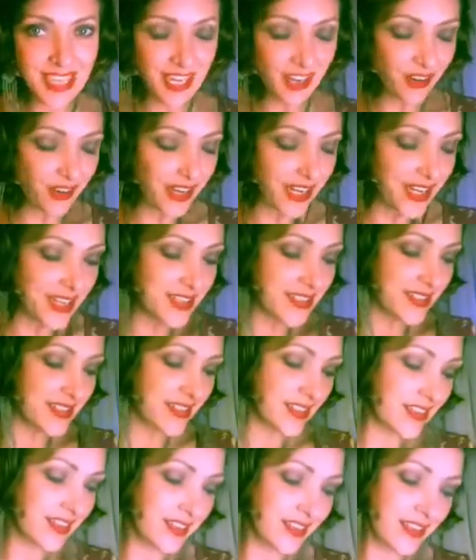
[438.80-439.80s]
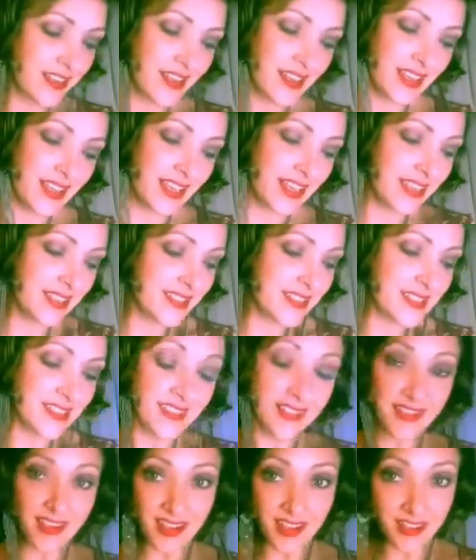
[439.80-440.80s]
Aries. It's
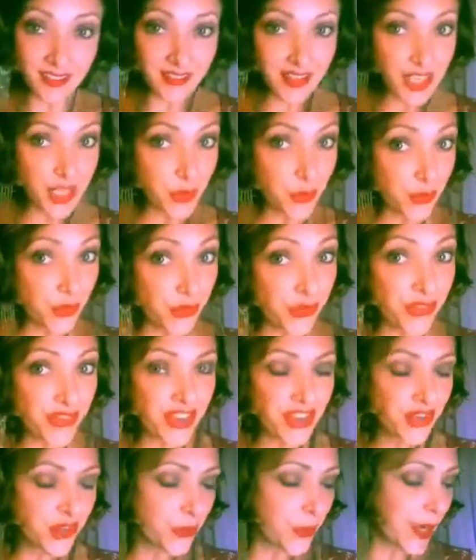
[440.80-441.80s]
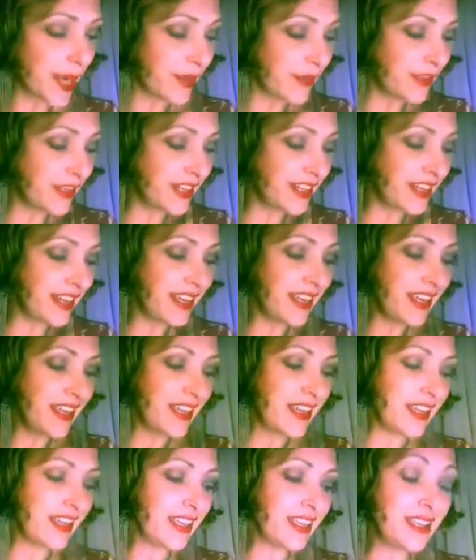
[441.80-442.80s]
love equals sexuality
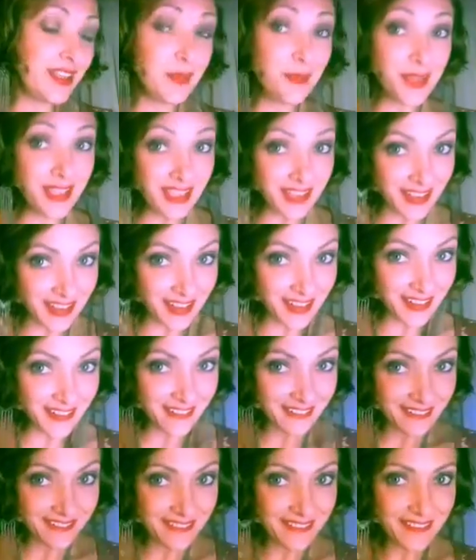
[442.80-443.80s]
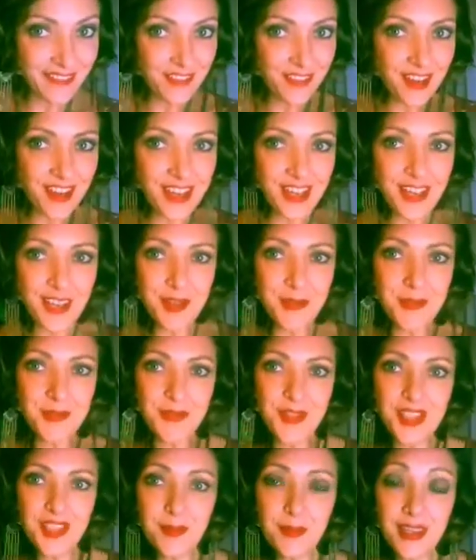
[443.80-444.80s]
in the beginning, right?
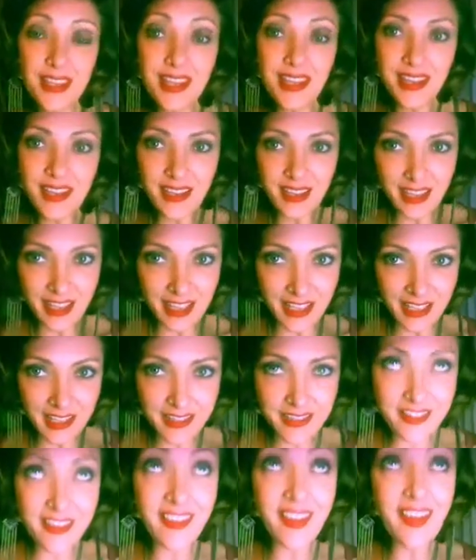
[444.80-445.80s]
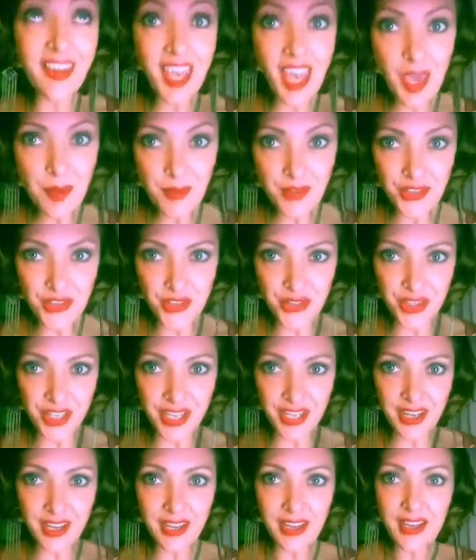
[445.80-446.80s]
In the beginning, it's
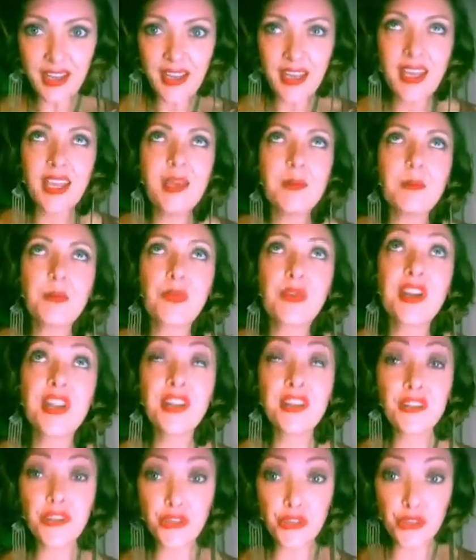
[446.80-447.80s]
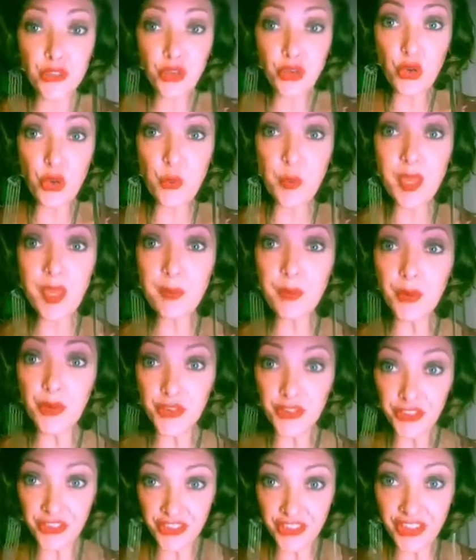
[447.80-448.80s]
chemistry. It brings two
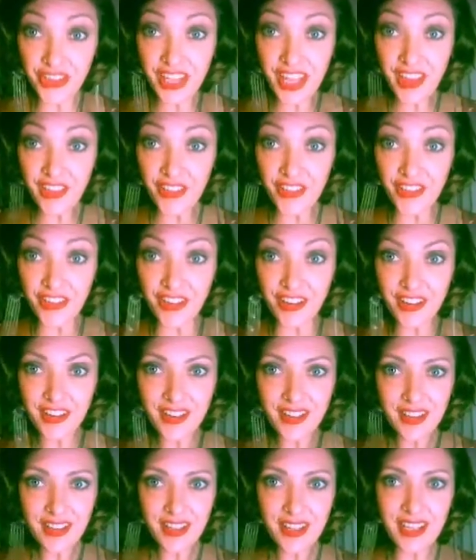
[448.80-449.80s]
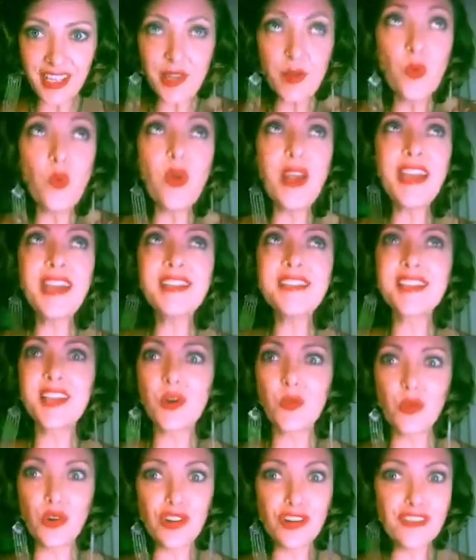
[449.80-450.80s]
people together in ways
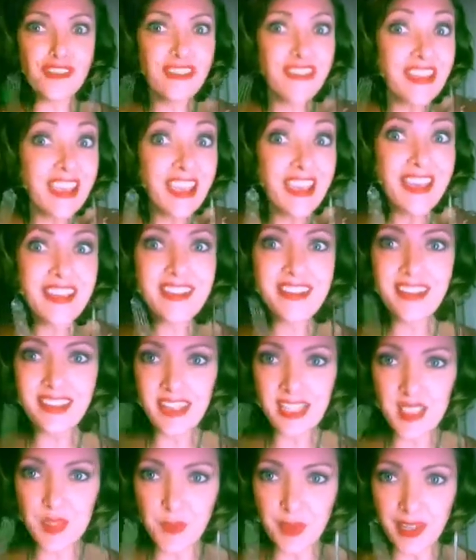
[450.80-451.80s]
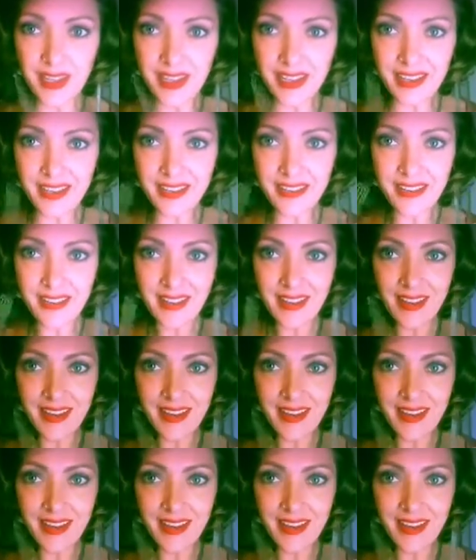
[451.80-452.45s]
that words can't explain.